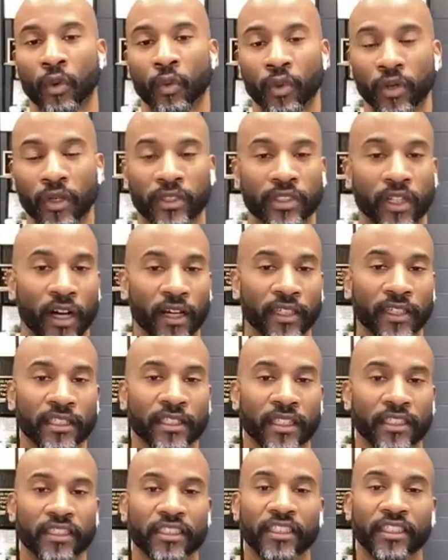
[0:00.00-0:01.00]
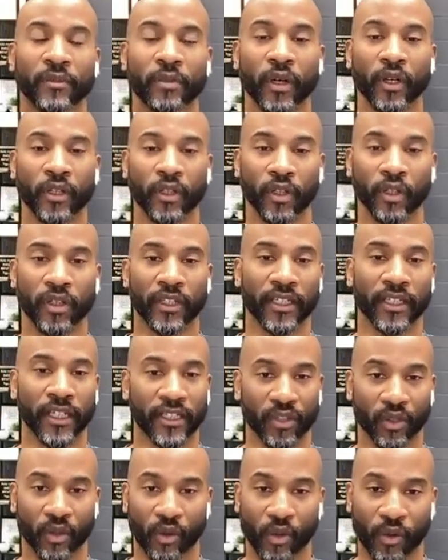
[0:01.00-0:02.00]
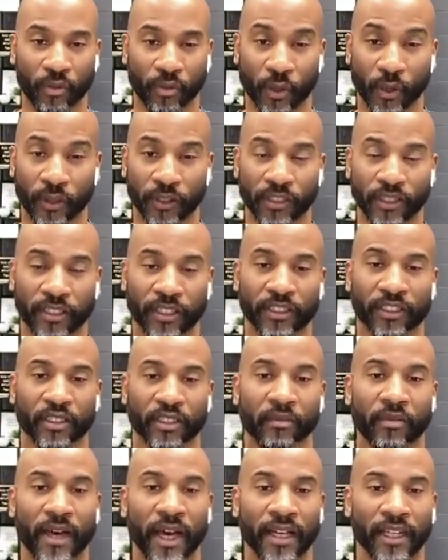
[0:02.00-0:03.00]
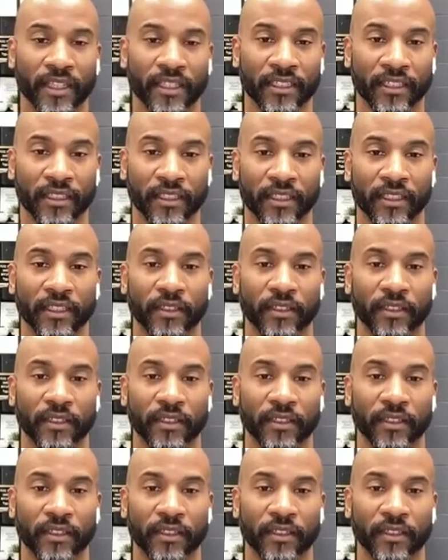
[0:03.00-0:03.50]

We were talking yesterday about looking at the whole person, a somatics